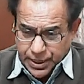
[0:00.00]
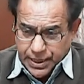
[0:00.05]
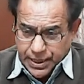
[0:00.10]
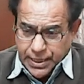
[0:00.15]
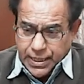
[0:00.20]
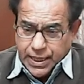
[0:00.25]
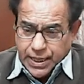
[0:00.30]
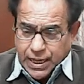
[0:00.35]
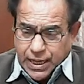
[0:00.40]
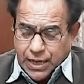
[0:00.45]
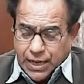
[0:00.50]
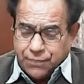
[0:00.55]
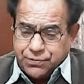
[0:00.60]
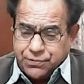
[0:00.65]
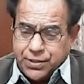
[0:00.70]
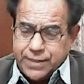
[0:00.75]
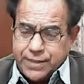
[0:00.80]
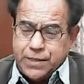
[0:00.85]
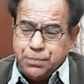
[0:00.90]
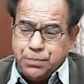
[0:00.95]

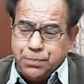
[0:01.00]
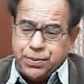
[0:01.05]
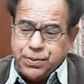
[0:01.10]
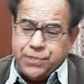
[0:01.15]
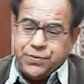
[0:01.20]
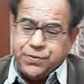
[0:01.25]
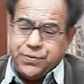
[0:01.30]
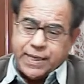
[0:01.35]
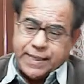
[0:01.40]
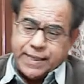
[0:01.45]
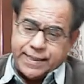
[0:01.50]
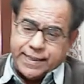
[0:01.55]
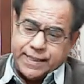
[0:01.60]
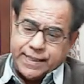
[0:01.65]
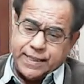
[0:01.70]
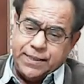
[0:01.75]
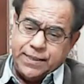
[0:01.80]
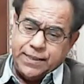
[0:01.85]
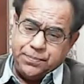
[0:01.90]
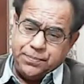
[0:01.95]
after
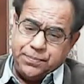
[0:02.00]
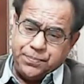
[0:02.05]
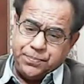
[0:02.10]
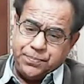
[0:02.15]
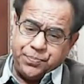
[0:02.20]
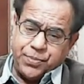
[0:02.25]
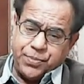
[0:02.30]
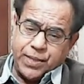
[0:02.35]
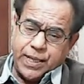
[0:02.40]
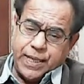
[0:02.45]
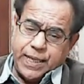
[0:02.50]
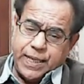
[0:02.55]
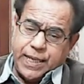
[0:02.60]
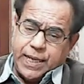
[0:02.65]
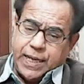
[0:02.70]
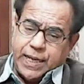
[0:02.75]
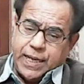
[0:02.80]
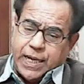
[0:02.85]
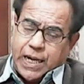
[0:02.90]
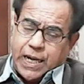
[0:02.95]
simplification,
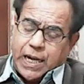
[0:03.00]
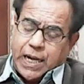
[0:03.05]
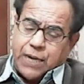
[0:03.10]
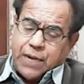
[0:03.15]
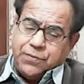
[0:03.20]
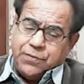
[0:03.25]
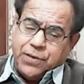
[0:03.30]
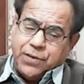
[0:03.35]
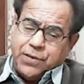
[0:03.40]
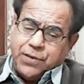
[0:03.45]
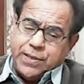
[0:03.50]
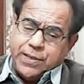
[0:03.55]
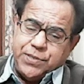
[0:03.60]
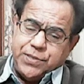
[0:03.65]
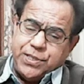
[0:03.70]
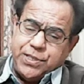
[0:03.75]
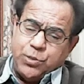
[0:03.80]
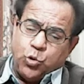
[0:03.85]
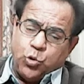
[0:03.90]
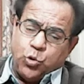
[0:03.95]
our
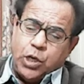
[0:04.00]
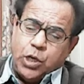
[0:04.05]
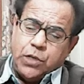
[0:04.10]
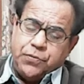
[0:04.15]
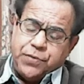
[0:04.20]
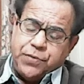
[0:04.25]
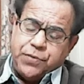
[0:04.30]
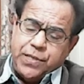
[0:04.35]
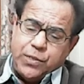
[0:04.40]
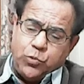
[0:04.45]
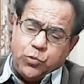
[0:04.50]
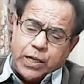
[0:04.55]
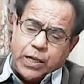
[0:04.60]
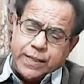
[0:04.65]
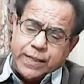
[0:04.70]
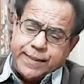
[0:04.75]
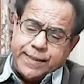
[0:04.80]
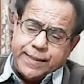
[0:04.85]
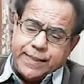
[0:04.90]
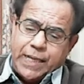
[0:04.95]
threshold
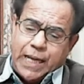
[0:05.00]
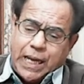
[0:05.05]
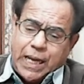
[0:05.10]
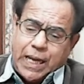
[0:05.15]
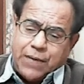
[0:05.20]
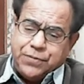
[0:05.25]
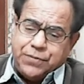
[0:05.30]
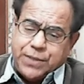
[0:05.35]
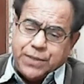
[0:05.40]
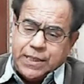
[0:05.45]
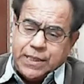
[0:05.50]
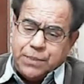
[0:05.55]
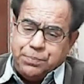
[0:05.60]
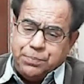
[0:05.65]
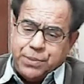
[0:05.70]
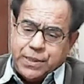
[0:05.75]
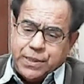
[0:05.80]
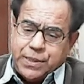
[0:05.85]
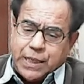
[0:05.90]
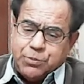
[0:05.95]
frequency ft
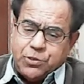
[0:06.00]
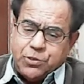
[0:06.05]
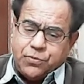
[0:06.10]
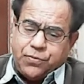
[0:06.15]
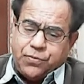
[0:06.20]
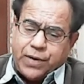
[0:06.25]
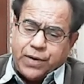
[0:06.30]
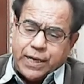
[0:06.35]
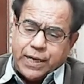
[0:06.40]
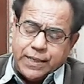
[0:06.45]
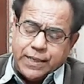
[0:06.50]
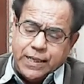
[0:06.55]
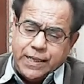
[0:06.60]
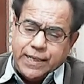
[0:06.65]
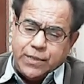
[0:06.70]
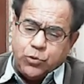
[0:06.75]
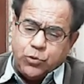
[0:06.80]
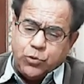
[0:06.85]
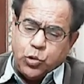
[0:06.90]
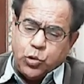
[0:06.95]
becomes finally
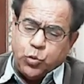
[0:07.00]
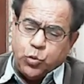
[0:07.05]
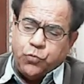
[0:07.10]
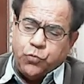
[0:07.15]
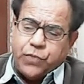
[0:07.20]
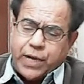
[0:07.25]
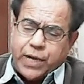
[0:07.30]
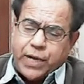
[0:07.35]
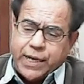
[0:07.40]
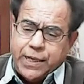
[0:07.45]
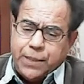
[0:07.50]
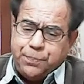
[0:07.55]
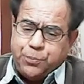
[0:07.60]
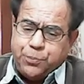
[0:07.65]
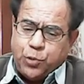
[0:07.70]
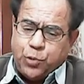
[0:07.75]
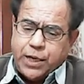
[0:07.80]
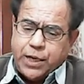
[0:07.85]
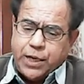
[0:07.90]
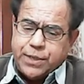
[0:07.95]
equal to
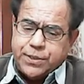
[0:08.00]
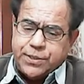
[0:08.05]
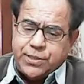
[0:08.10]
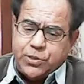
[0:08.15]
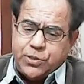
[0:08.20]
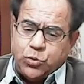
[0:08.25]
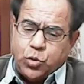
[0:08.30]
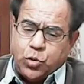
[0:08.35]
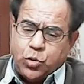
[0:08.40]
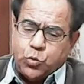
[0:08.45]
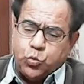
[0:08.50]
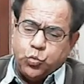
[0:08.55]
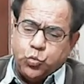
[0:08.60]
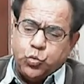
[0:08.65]
1.02